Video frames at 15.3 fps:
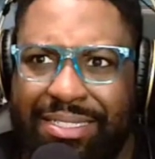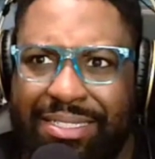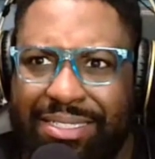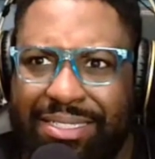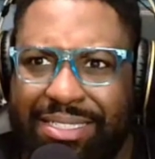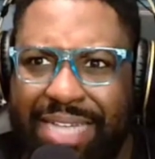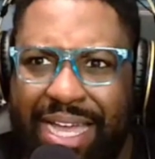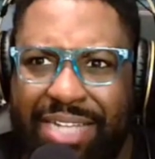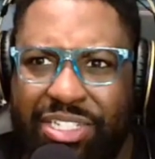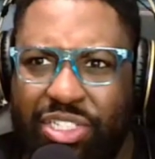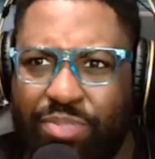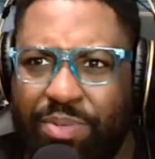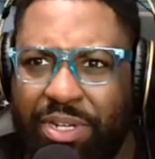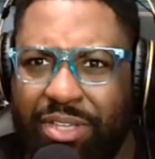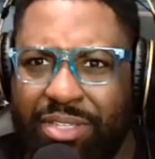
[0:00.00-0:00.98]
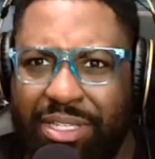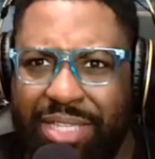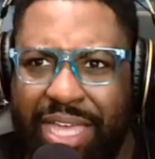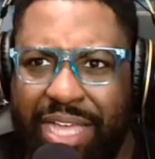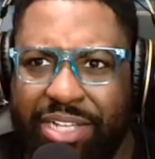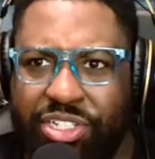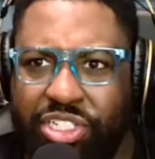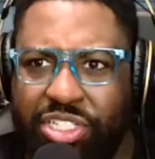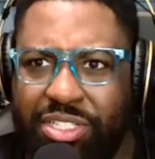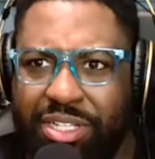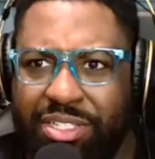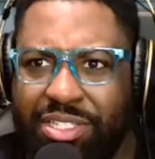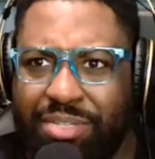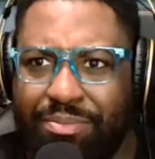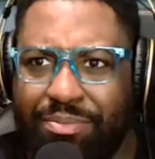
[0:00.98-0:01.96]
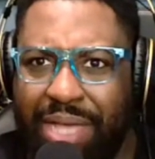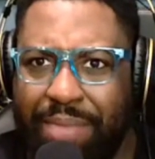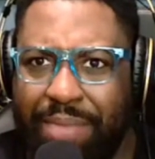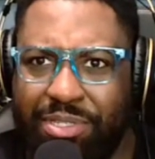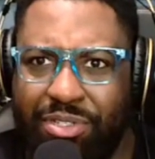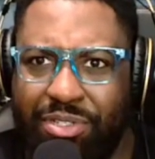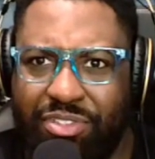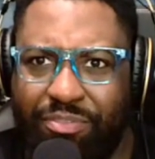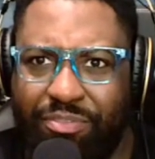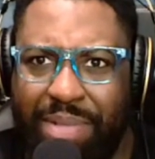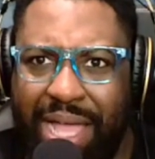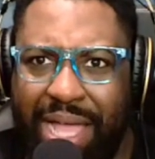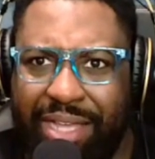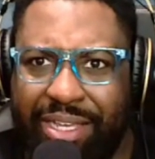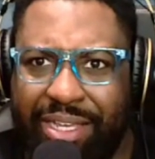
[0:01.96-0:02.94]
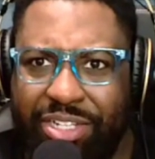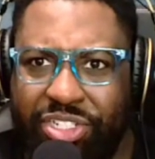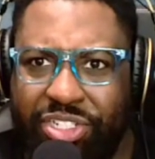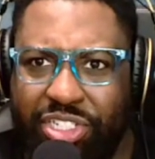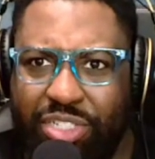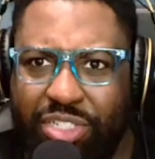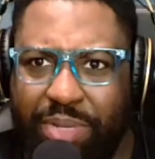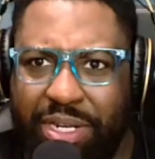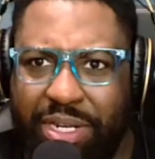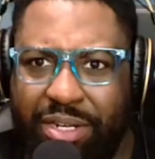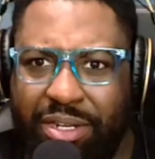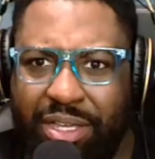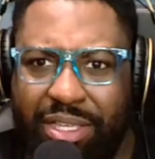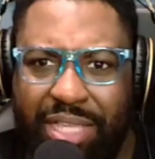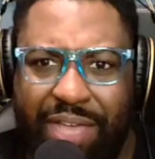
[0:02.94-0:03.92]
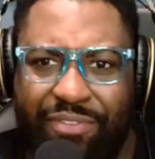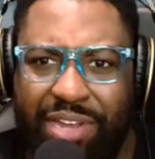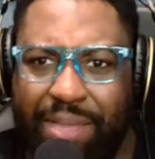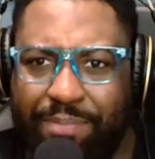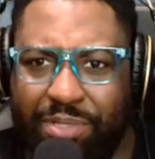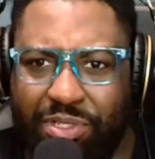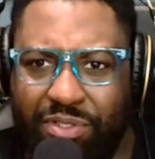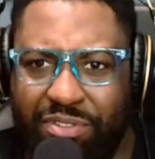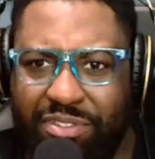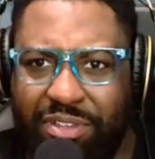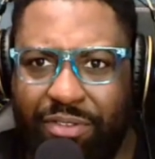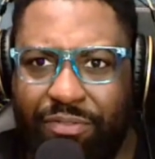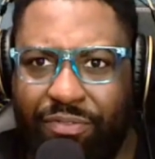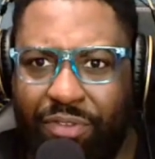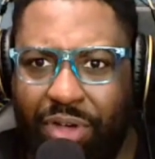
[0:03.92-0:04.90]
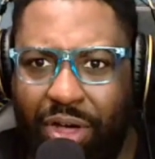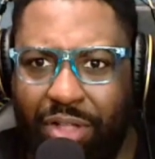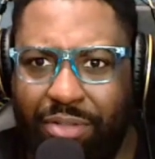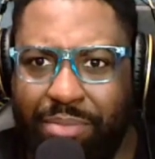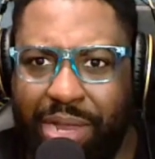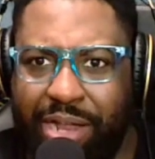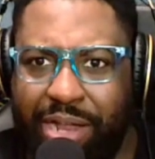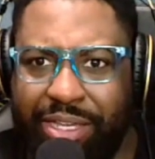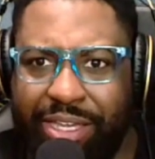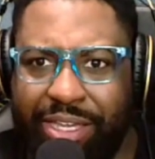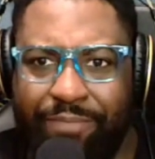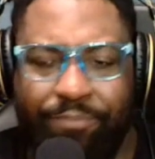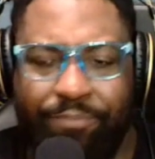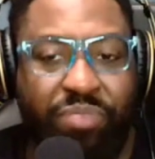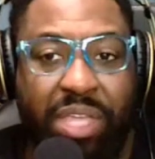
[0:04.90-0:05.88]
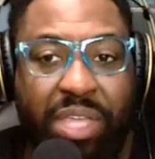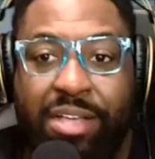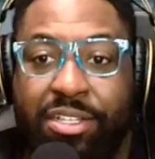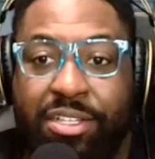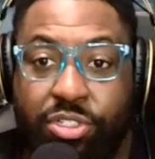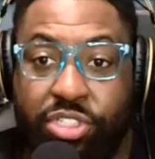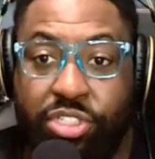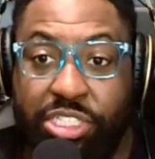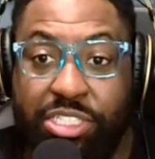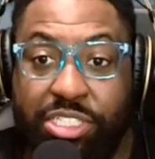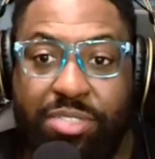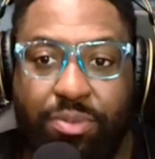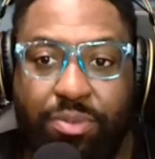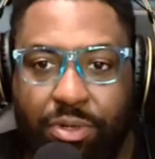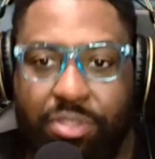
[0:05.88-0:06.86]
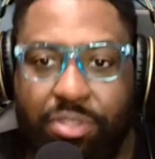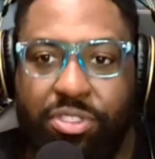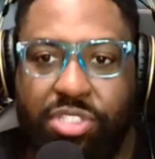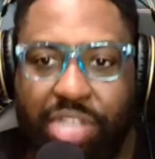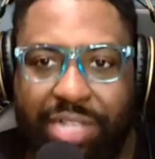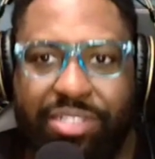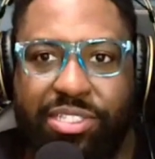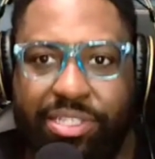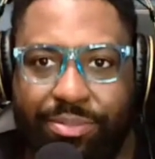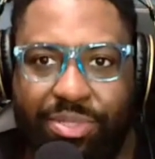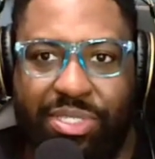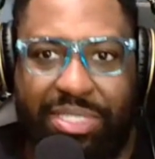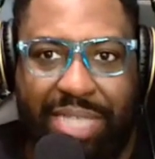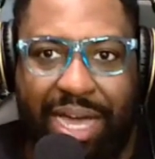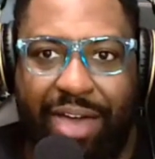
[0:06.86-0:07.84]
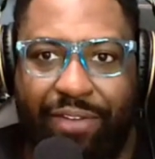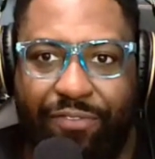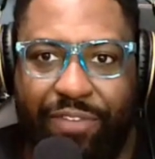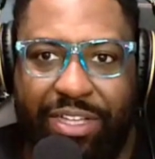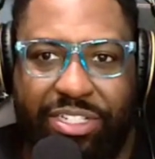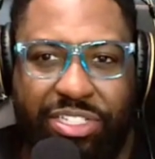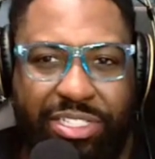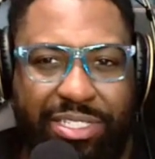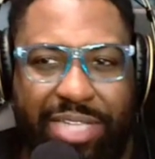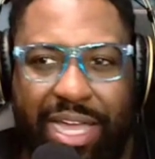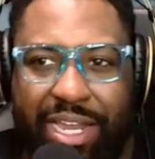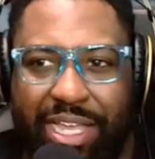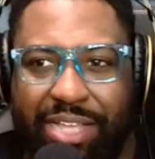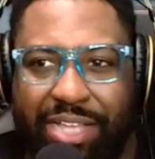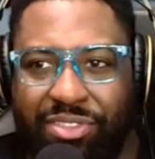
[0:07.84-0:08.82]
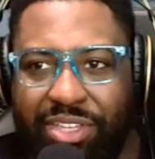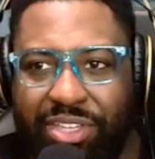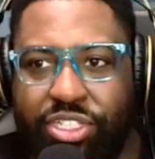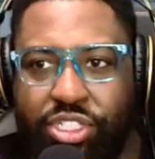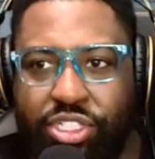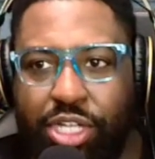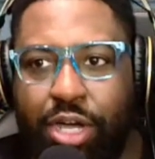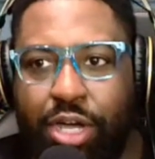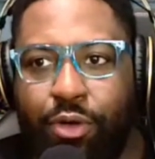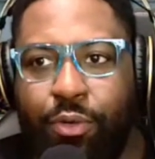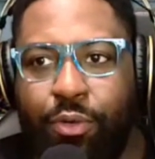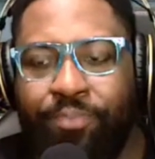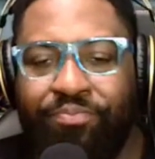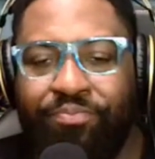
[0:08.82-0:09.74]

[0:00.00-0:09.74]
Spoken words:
Yeah, she's been on The Lake. She's done some episodes of Blackish. She's been in 11 episodes of All American. So she's done some stuff. It's just that in this show,